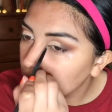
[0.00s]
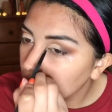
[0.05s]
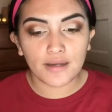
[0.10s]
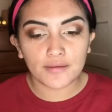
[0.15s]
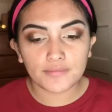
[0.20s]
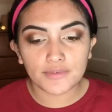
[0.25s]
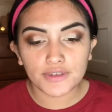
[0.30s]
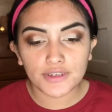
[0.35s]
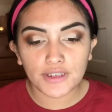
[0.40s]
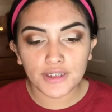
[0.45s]

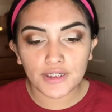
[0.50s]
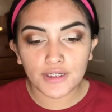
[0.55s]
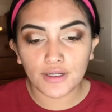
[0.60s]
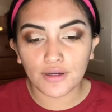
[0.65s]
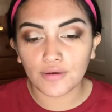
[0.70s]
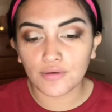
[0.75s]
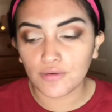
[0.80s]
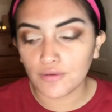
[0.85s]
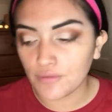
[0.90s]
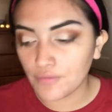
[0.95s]
I'm just gonna
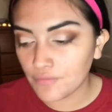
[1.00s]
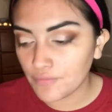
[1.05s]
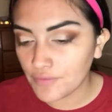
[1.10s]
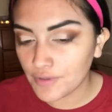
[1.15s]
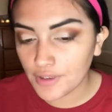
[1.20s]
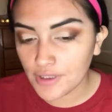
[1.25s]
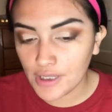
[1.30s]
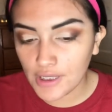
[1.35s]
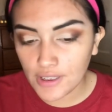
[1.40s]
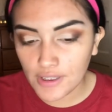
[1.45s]
go
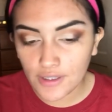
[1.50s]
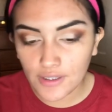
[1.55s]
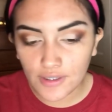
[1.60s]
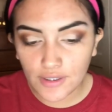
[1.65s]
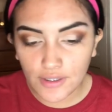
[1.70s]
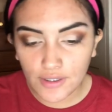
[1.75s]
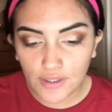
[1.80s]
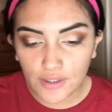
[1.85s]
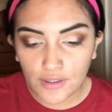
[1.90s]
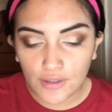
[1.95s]
over that
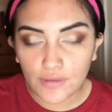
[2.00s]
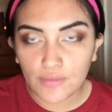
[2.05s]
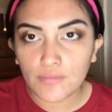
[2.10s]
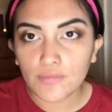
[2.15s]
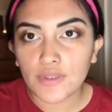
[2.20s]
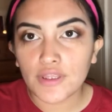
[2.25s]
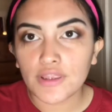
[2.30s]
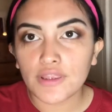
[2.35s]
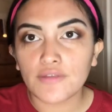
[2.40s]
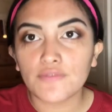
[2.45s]

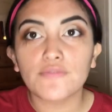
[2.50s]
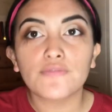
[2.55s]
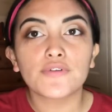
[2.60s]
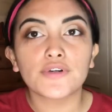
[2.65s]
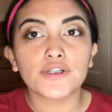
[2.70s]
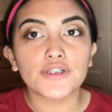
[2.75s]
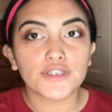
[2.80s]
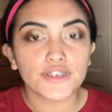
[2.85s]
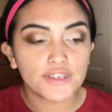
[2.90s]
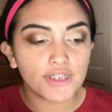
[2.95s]
with the
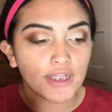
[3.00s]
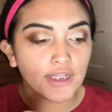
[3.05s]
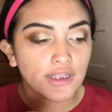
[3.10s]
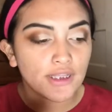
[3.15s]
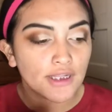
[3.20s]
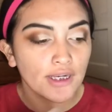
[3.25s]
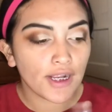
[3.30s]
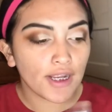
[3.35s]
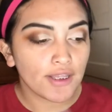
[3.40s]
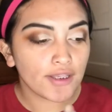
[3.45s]
first shade
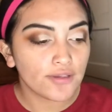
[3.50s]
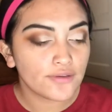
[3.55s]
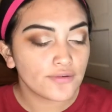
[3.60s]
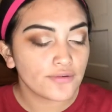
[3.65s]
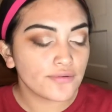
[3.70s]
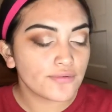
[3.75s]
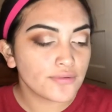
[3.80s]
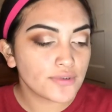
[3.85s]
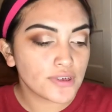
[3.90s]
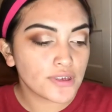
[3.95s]
that I
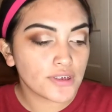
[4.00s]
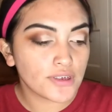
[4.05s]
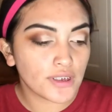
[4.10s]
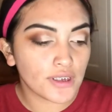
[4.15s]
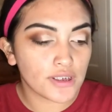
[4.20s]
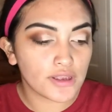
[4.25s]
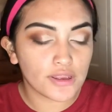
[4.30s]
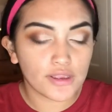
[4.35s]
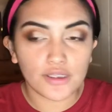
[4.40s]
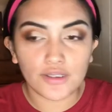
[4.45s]
used,
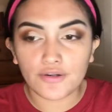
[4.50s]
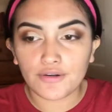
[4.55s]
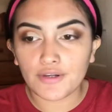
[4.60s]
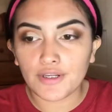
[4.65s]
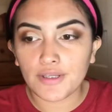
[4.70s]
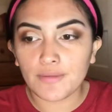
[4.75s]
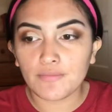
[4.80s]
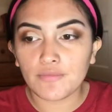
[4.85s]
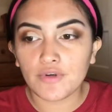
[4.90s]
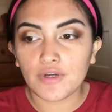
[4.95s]
like the
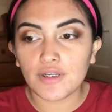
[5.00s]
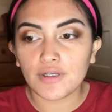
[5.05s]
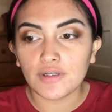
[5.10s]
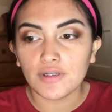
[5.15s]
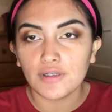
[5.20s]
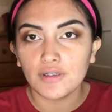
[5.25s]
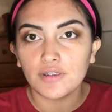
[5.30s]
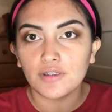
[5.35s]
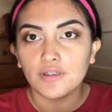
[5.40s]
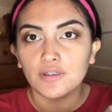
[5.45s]
cream one,
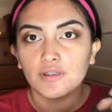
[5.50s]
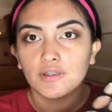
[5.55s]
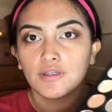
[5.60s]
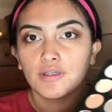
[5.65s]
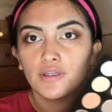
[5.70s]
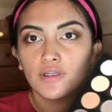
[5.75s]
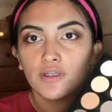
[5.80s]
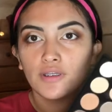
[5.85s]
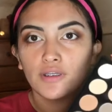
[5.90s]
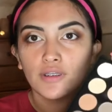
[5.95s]

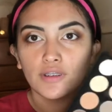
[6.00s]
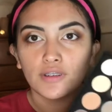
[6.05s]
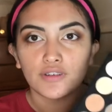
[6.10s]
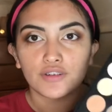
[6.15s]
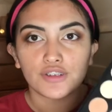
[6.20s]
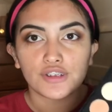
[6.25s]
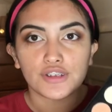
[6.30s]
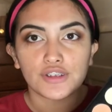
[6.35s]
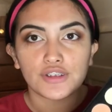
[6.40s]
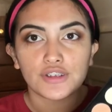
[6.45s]

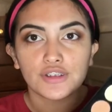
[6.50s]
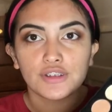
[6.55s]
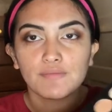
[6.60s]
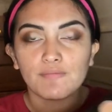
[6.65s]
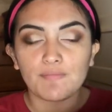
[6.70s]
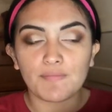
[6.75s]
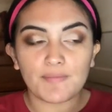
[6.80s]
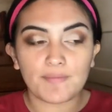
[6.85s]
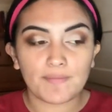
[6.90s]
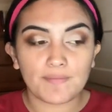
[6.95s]
just to
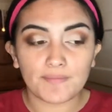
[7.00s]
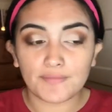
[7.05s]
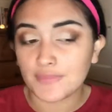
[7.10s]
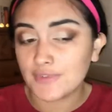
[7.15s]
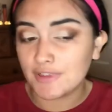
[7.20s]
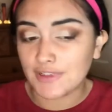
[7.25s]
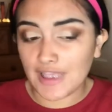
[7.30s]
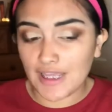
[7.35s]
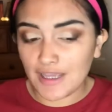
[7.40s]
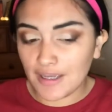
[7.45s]

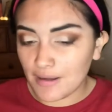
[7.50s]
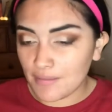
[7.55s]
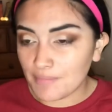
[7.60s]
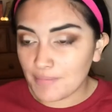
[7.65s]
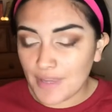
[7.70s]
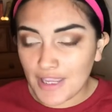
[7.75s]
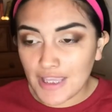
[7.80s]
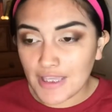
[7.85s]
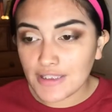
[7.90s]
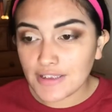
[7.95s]
set a
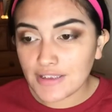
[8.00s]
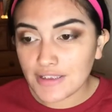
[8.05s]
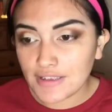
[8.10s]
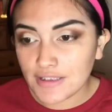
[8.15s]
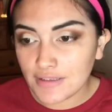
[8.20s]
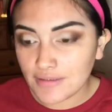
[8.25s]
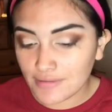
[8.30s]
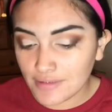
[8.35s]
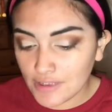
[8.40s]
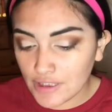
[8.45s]
base,
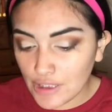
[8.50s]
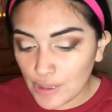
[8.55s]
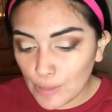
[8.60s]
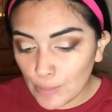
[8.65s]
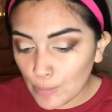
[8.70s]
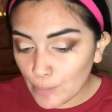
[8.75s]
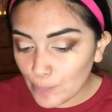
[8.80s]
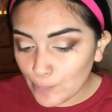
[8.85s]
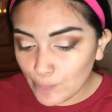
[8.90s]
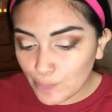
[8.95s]
you know?